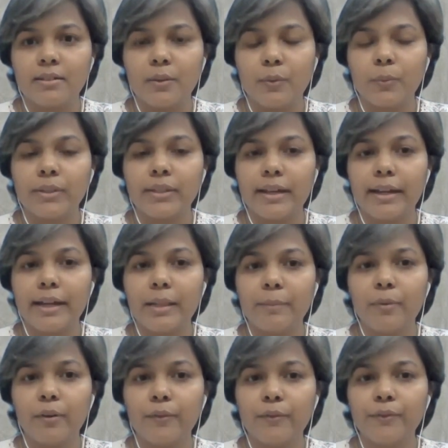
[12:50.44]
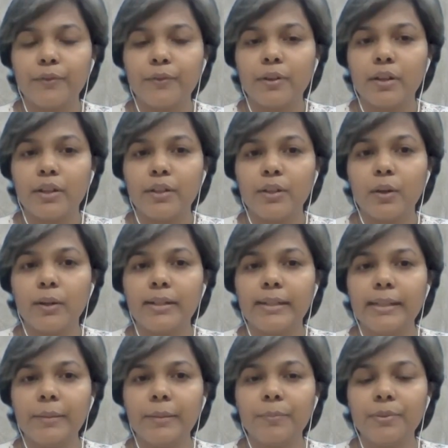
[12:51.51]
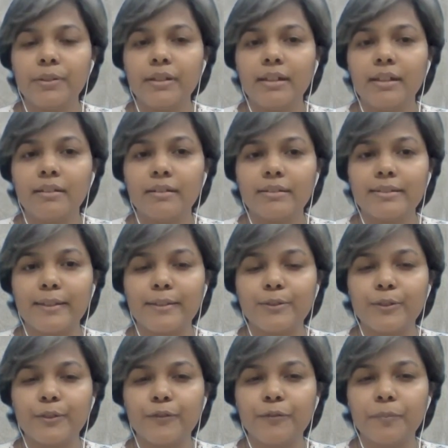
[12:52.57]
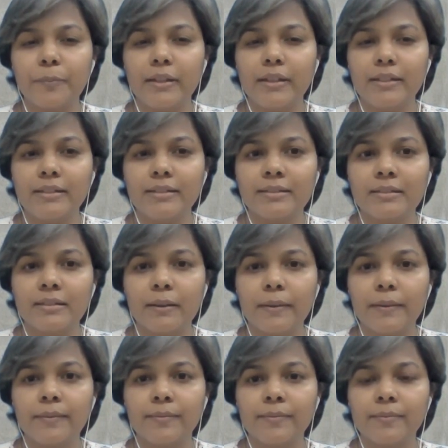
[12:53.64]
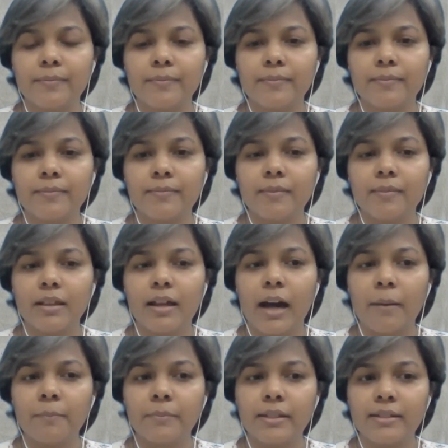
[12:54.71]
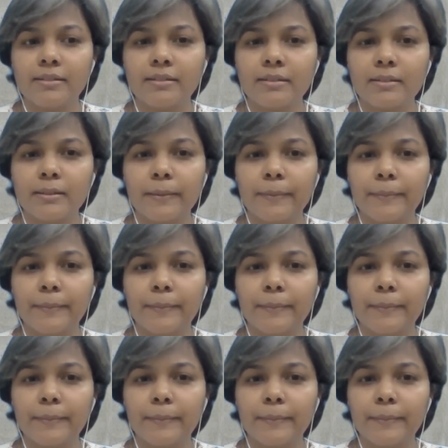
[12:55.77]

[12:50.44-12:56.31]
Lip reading: with the help of your deep inner sense of peace, calmness.